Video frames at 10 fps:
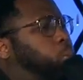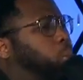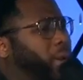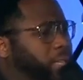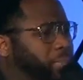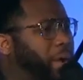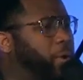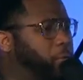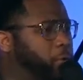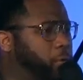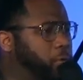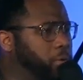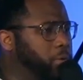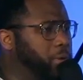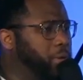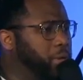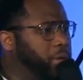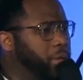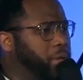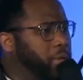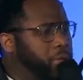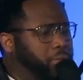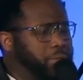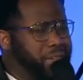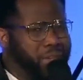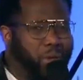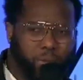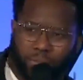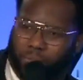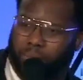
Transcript: what is my role? It's like, oh,